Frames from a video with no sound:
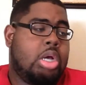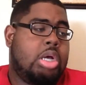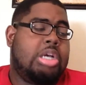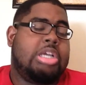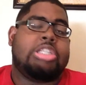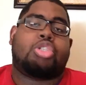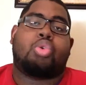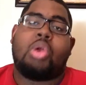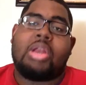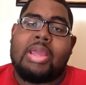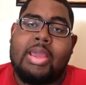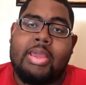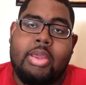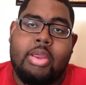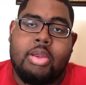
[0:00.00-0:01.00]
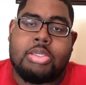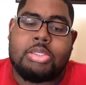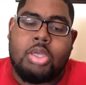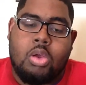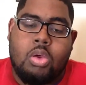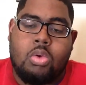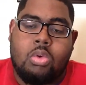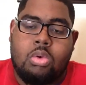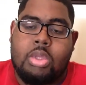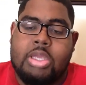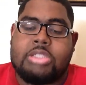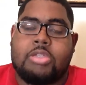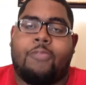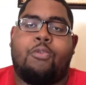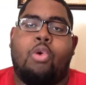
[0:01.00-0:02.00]
He's 28 years old.
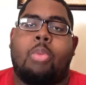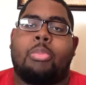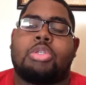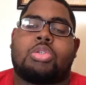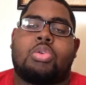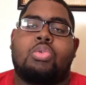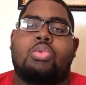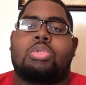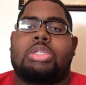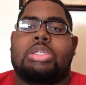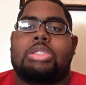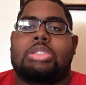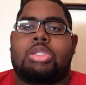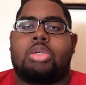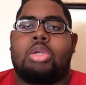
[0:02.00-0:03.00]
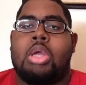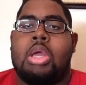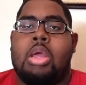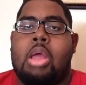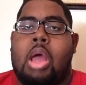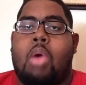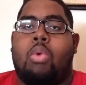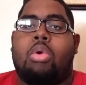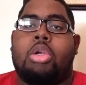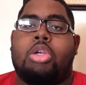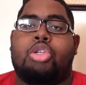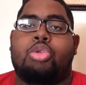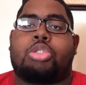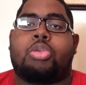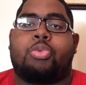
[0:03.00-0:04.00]
He's a former school teacher. I wanted
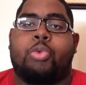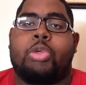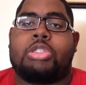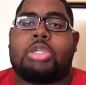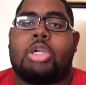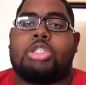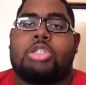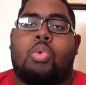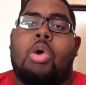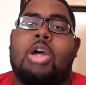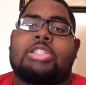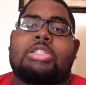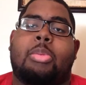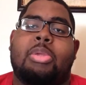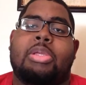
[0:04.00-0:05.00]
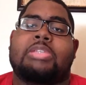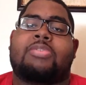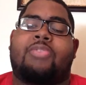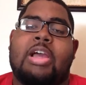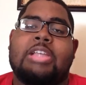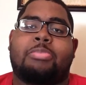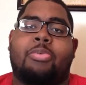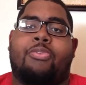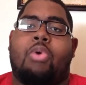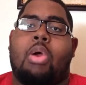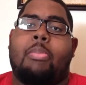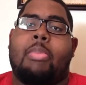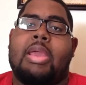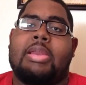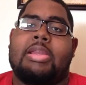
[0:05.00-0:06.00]
to do some research and watch some of his fights before
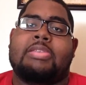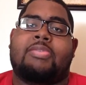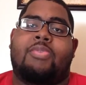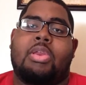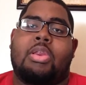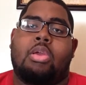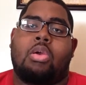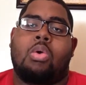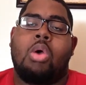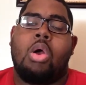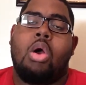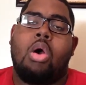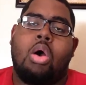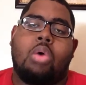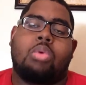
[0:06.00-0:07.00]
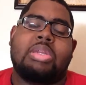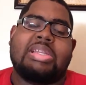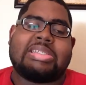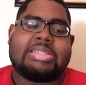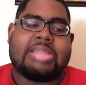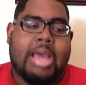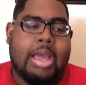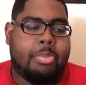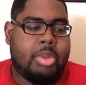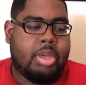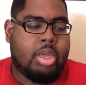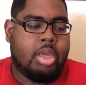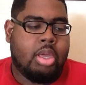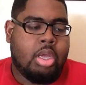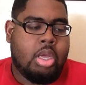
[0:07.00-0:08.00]
I made this video on this
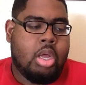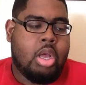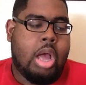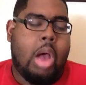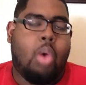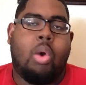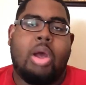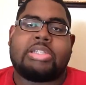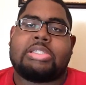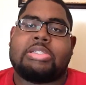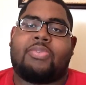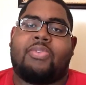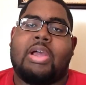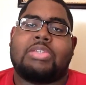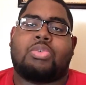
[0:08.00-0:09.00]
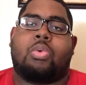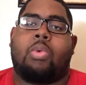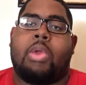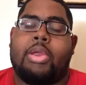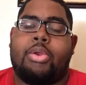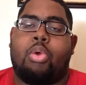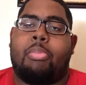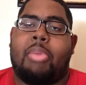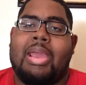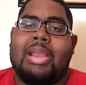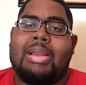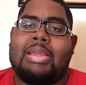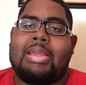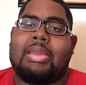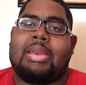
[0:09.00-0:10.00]
topic. I watched his fights with Randall
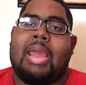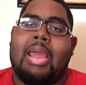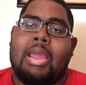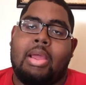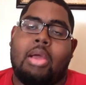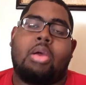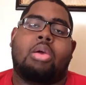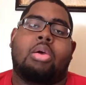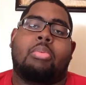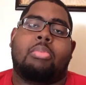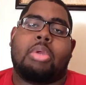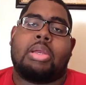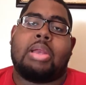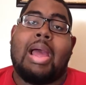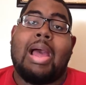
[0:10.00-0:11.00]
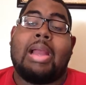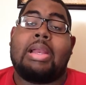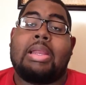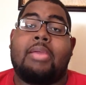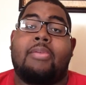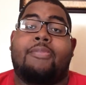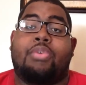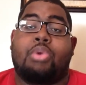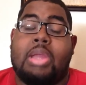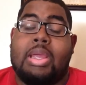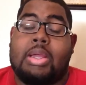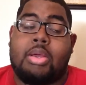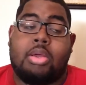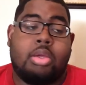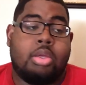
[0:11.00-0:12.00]
Bailey and Ali
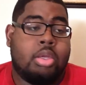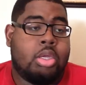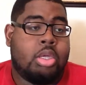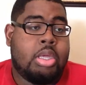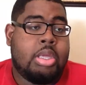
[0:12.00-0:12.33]
Funeka.